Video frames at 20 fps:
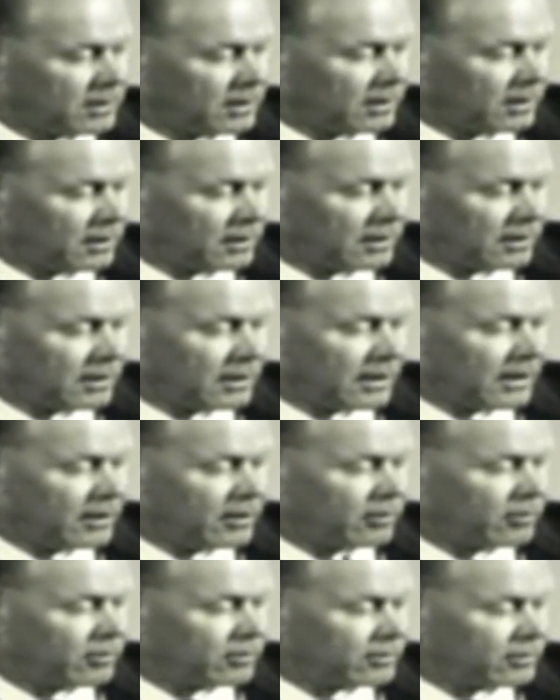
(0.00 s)
saucers? Well, uh, I
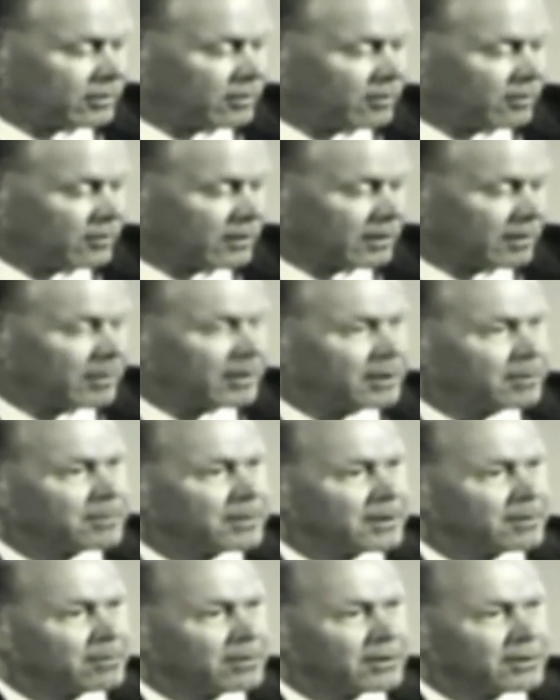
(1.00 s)
don't know very many
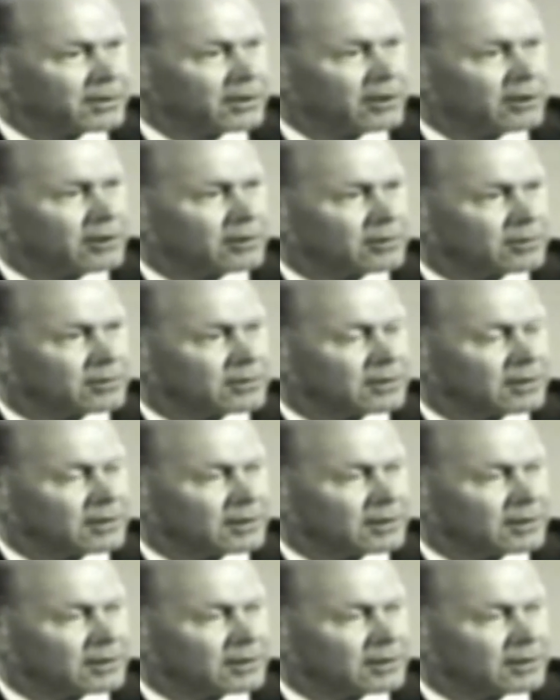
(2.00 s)
people that don't.